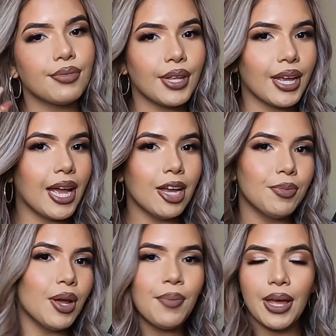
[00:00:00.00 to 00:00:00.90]
Like, I
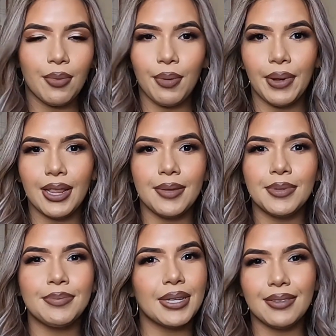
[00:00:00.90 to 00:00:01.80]
am not mad about my
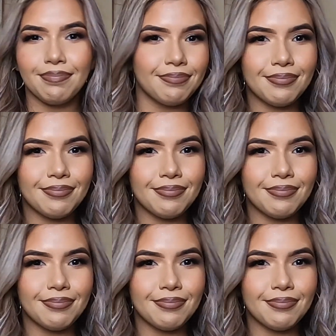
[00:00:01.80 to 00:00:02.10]
lips, but